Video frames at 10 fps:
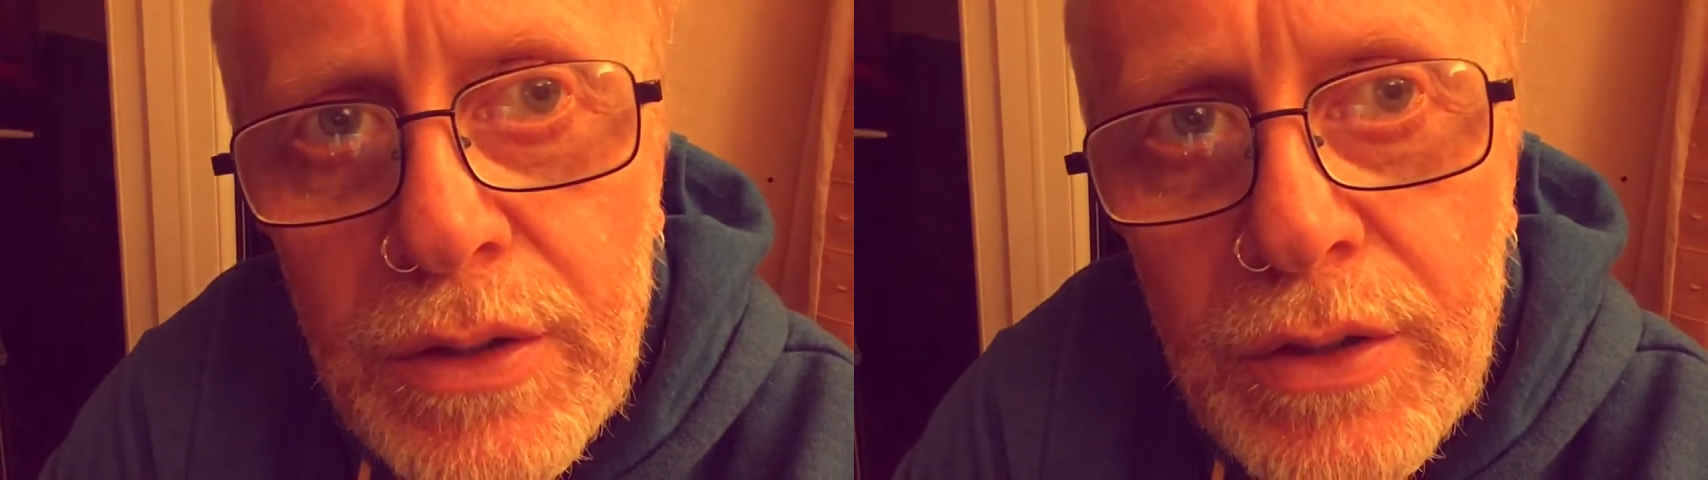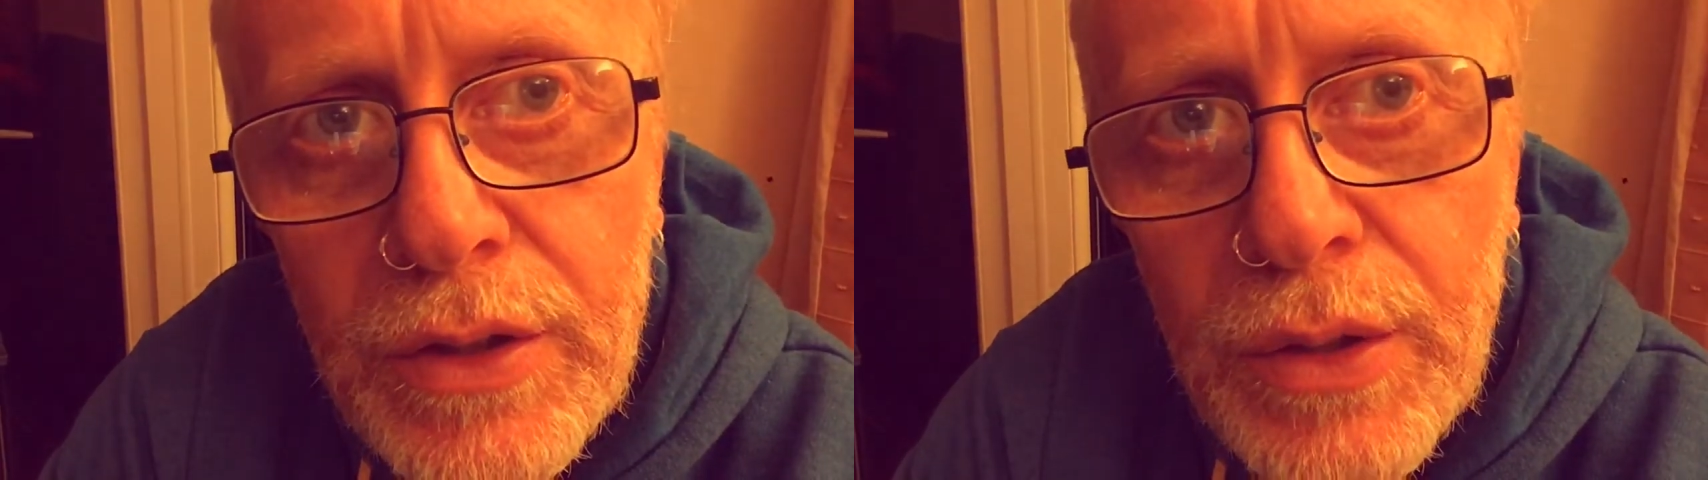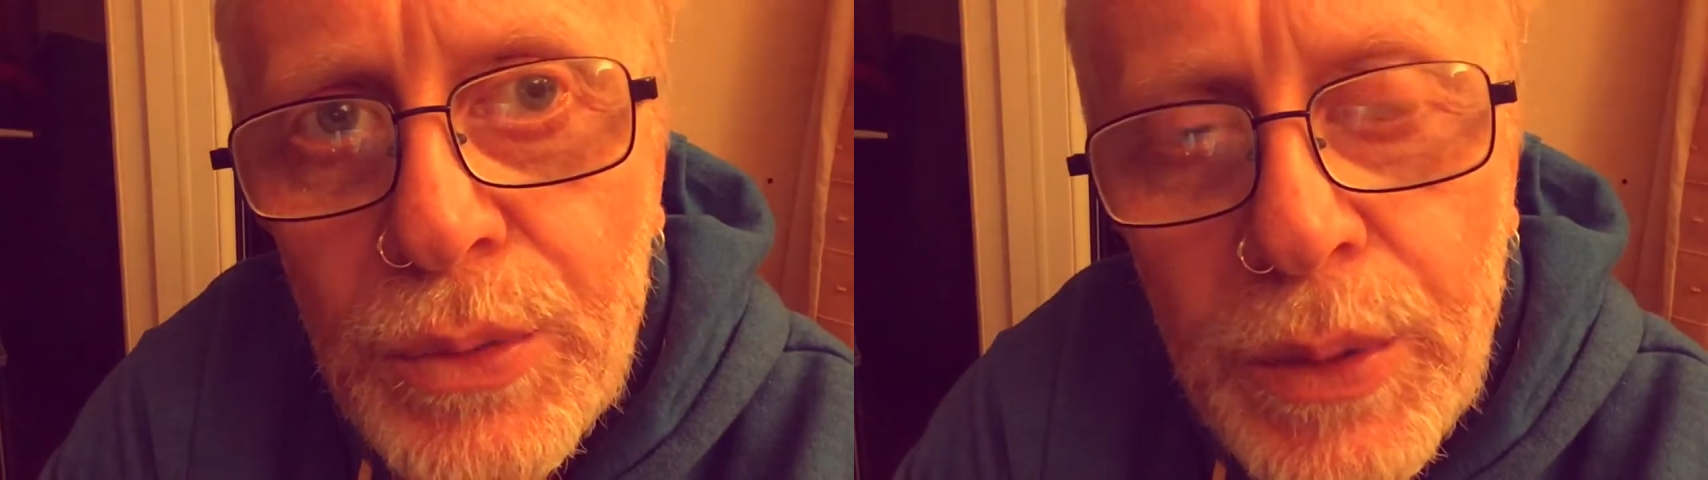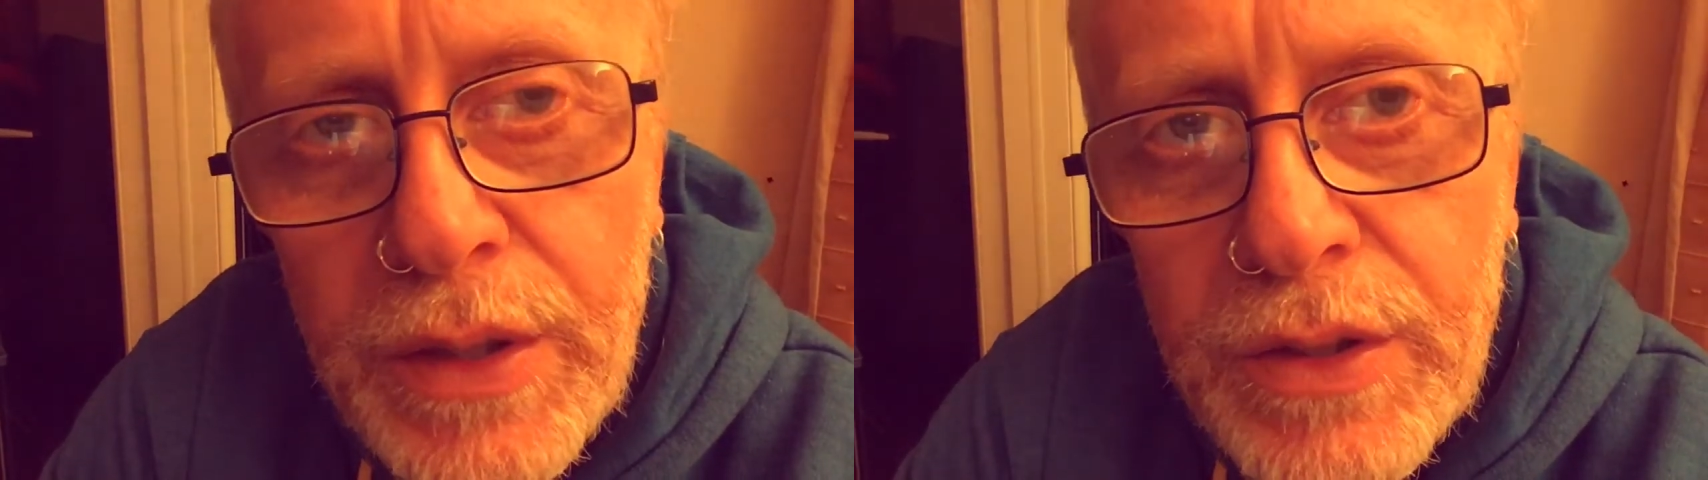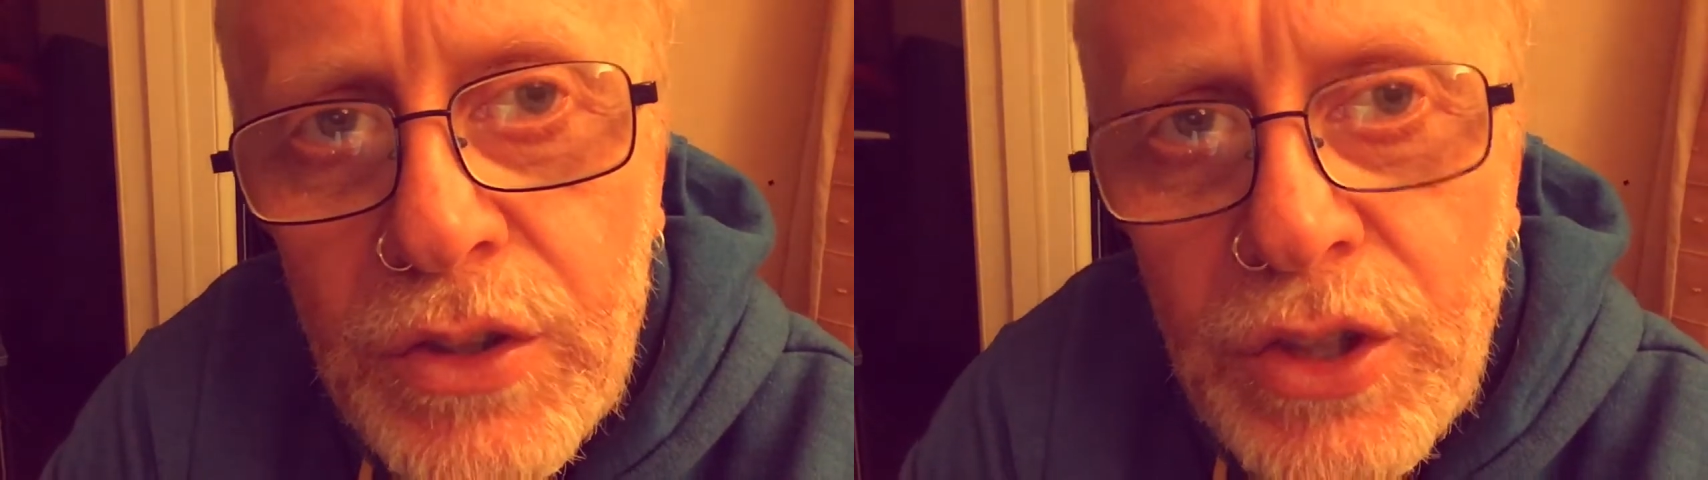she was with us,
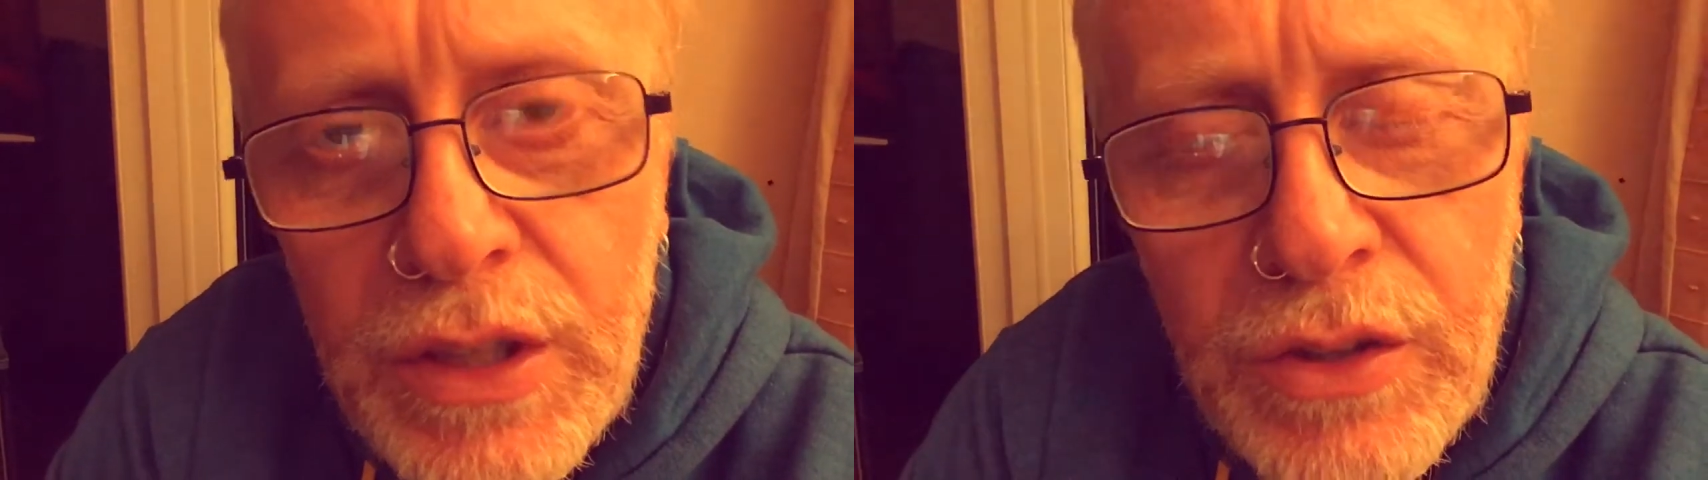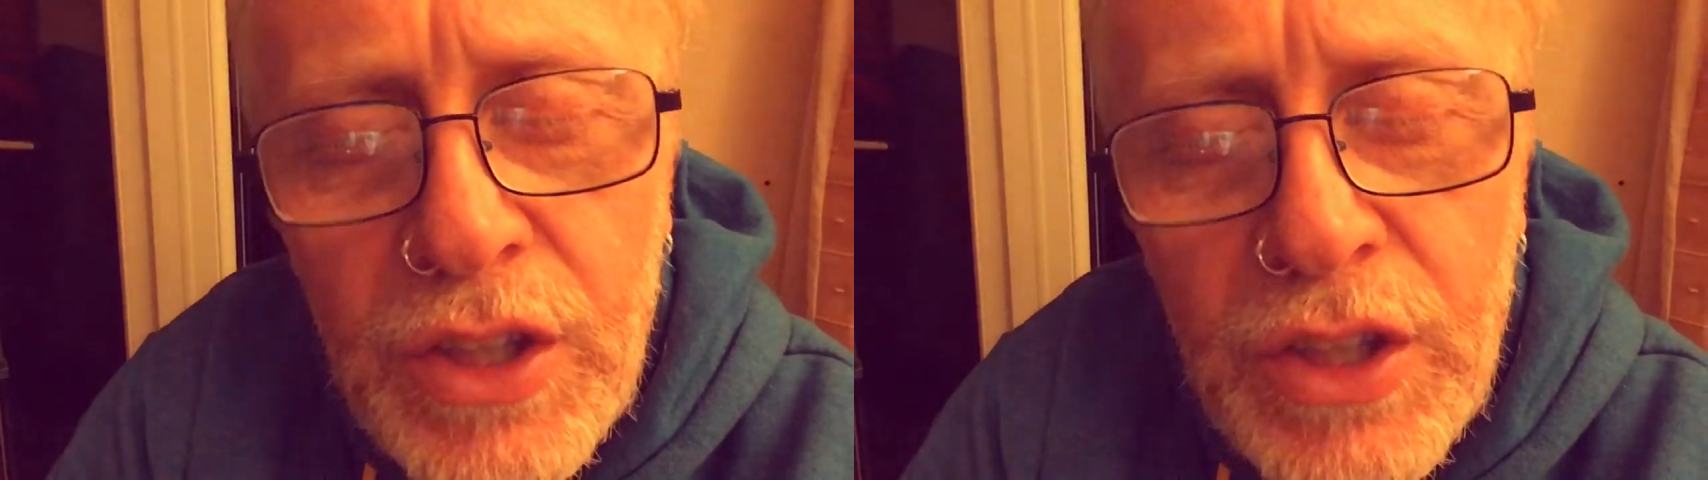and she